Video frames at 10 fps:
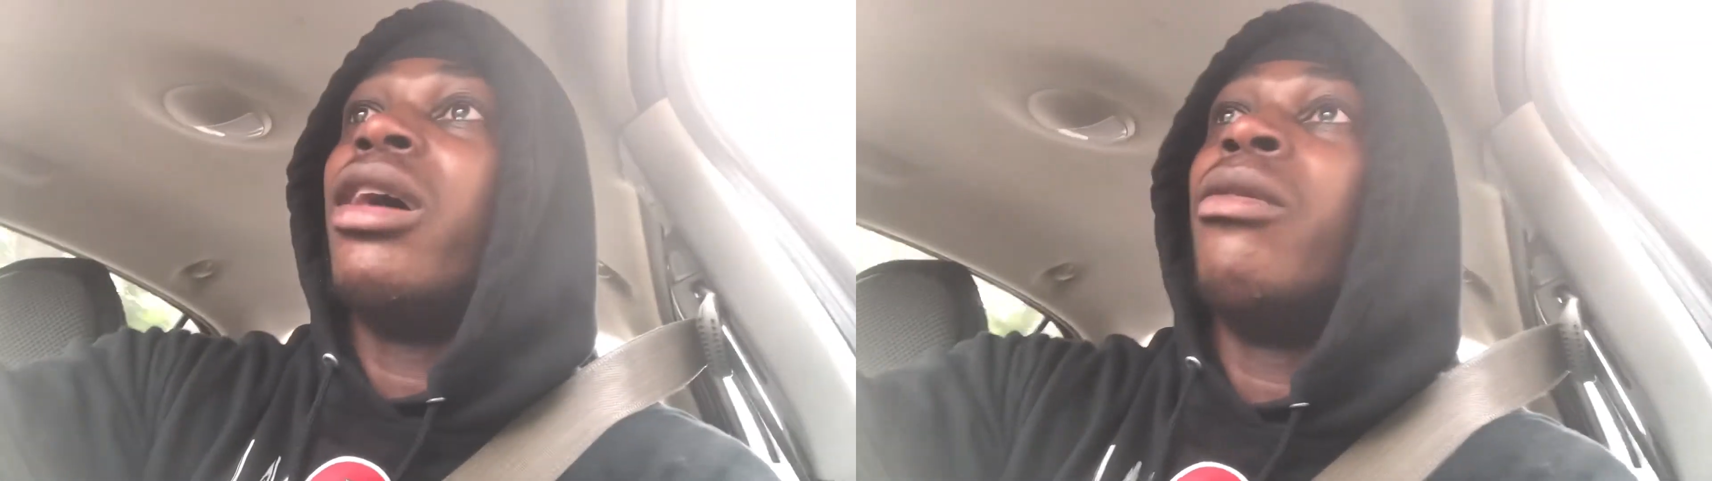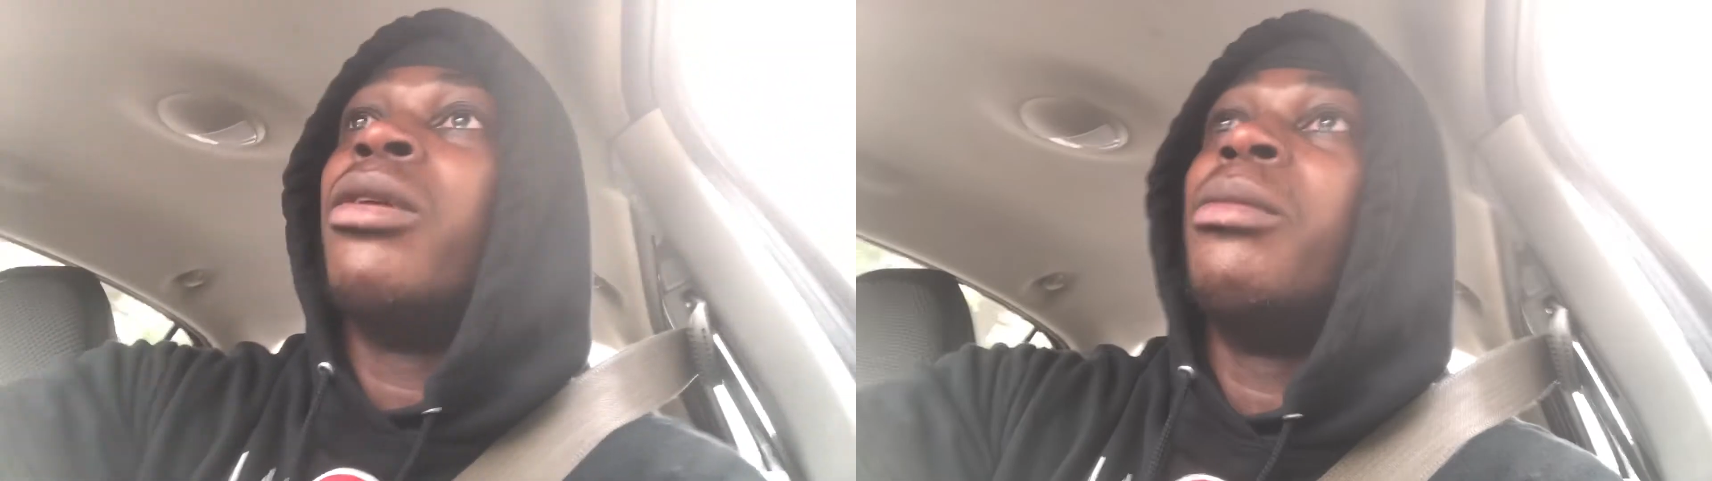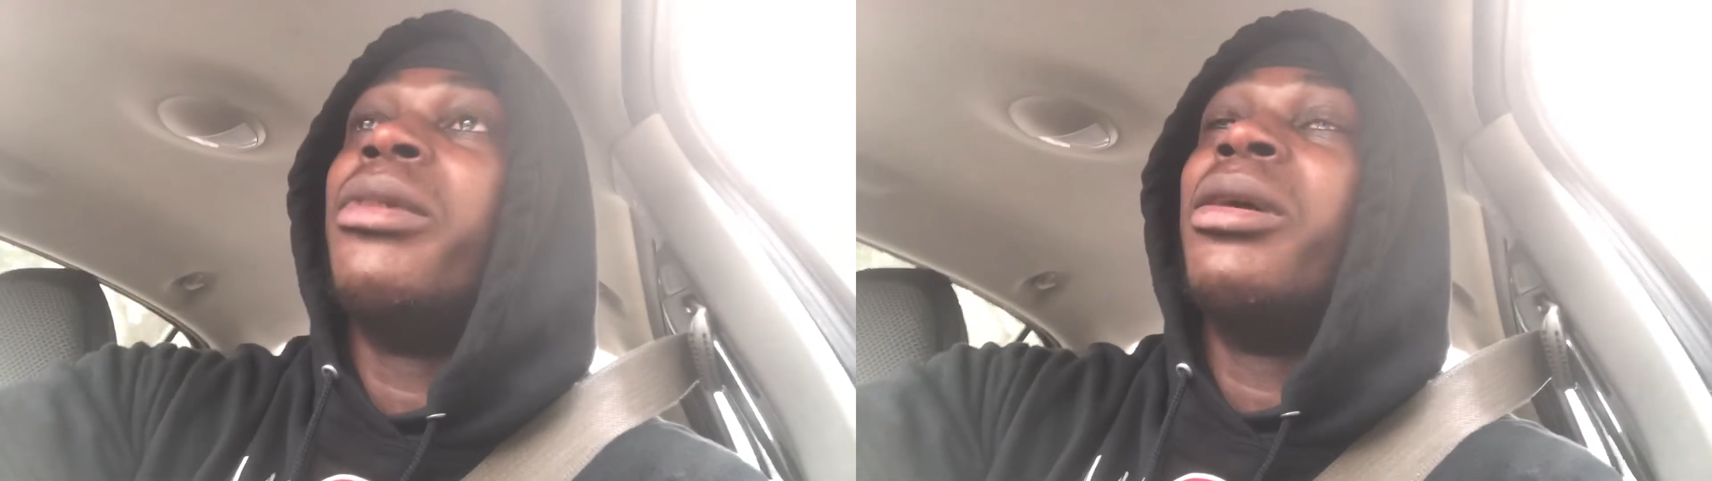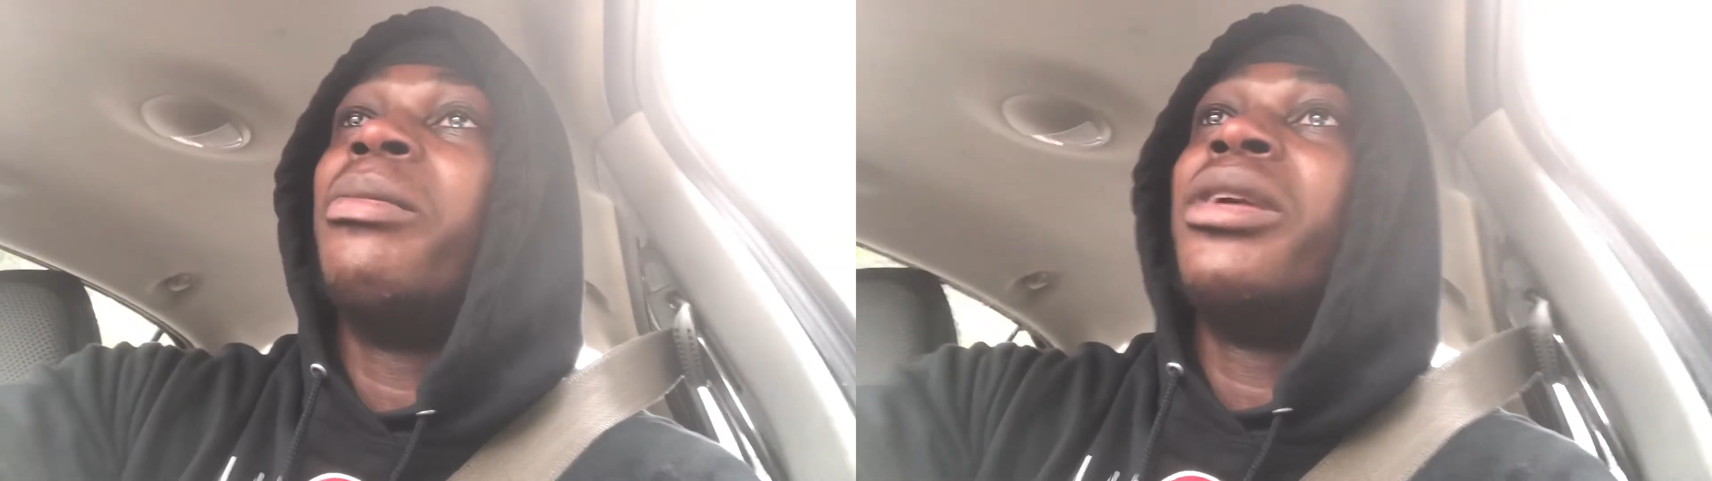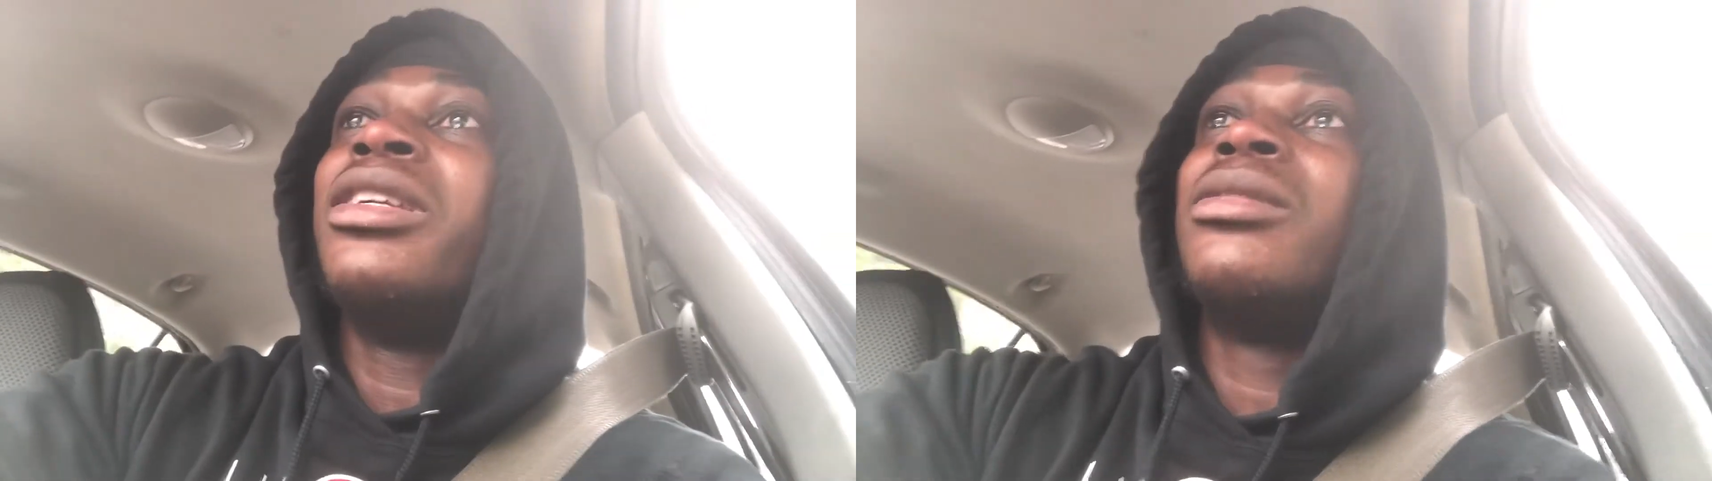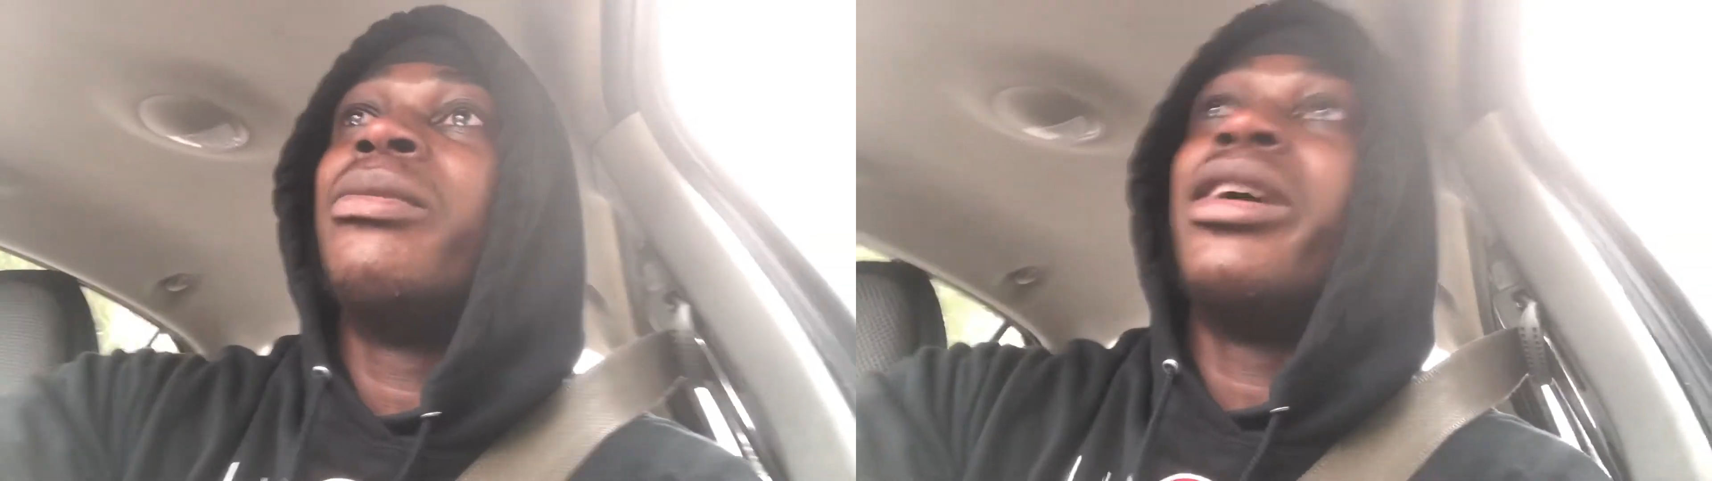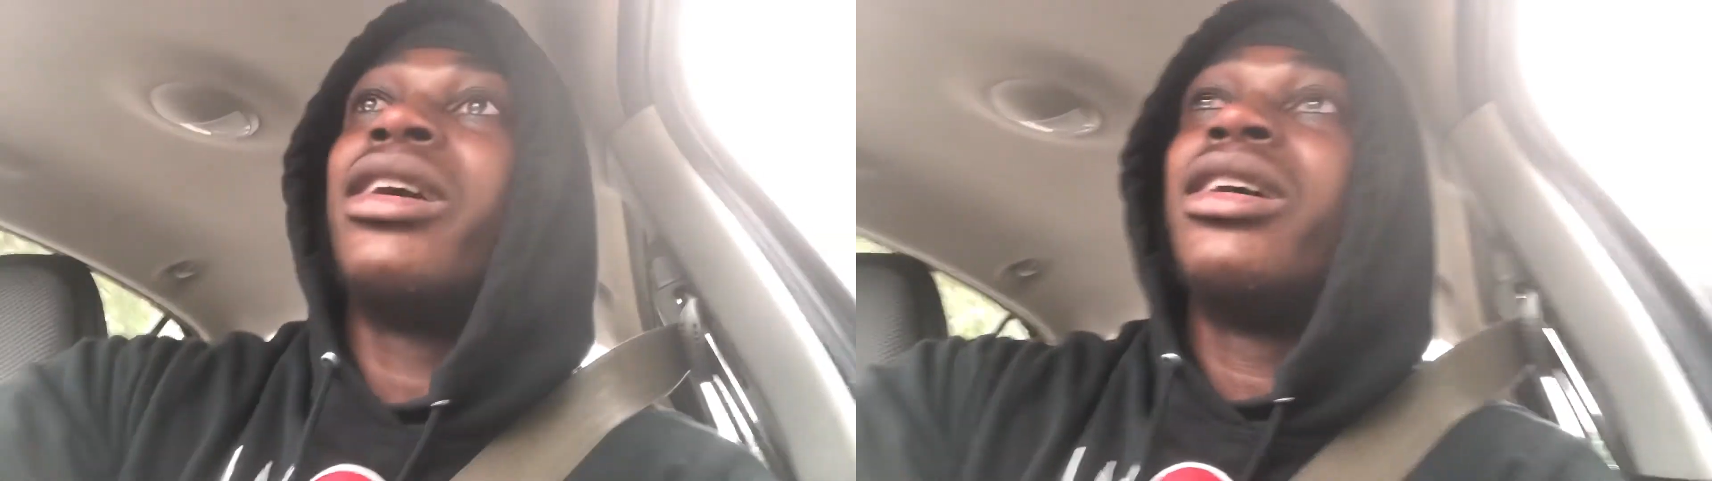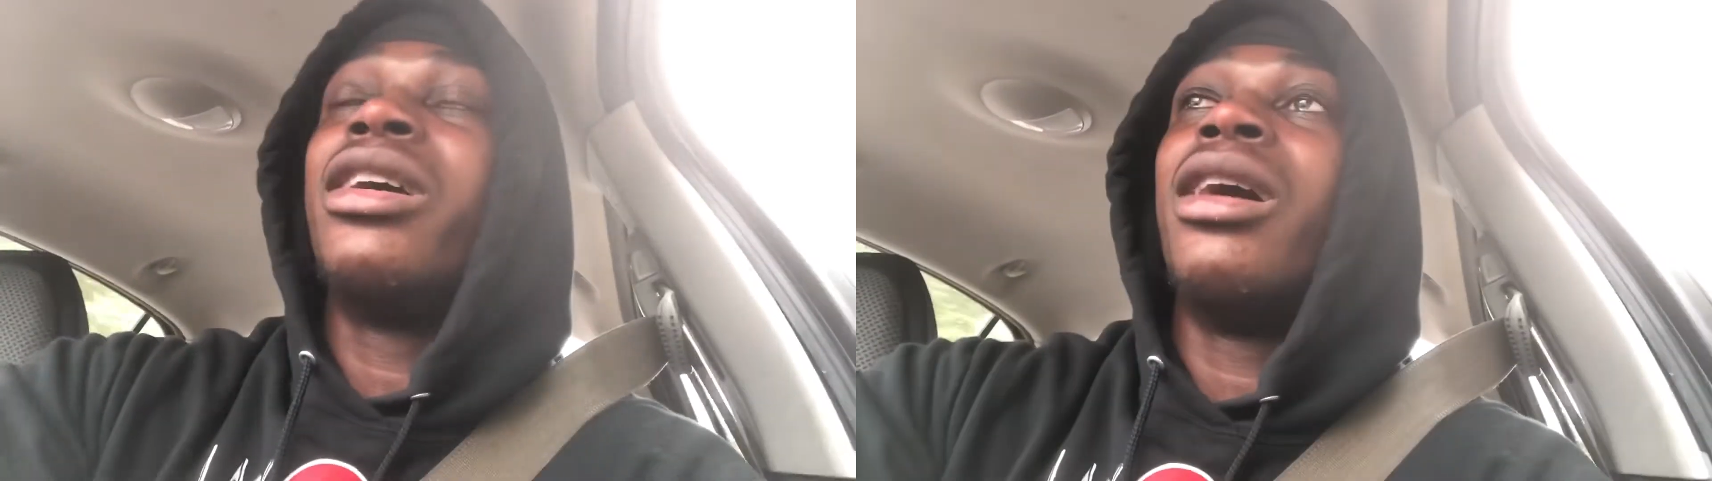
I want to be a peacemaker.